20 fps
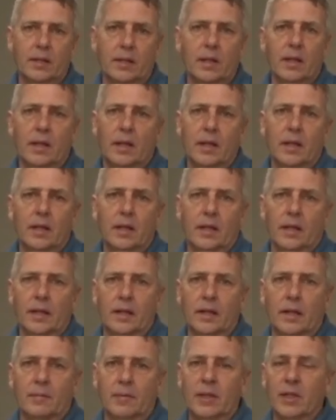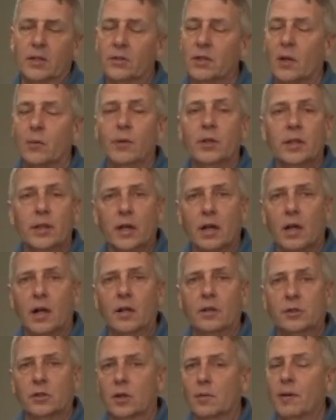I mean, it's not really
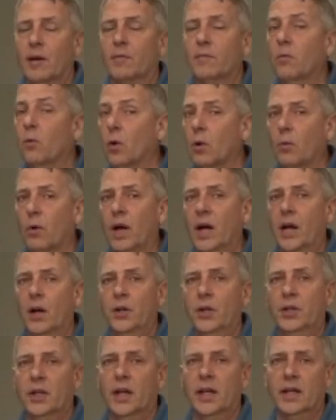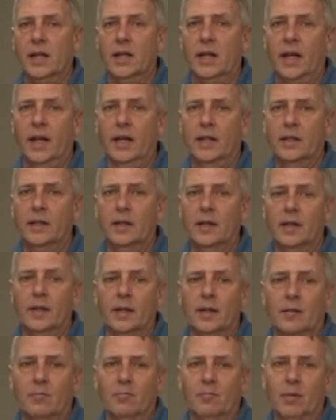hard, it's only about 4 wires you got to connect,
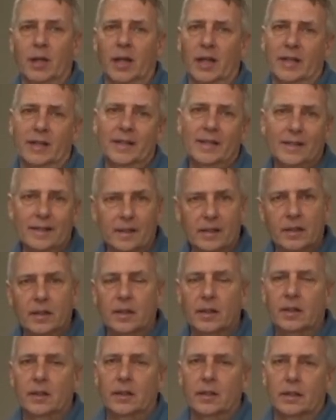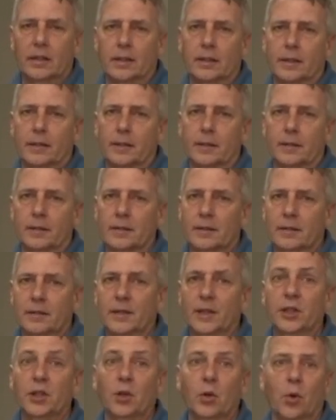but
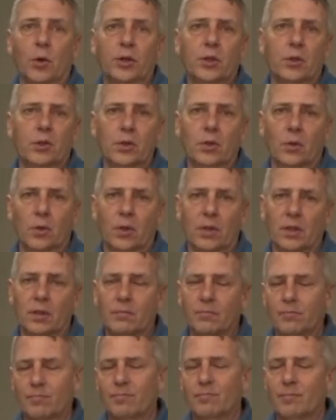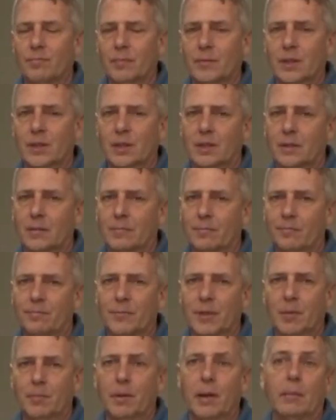unless you know what you're doing,
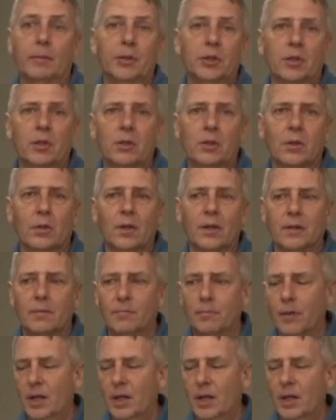you probably shouldn't do it.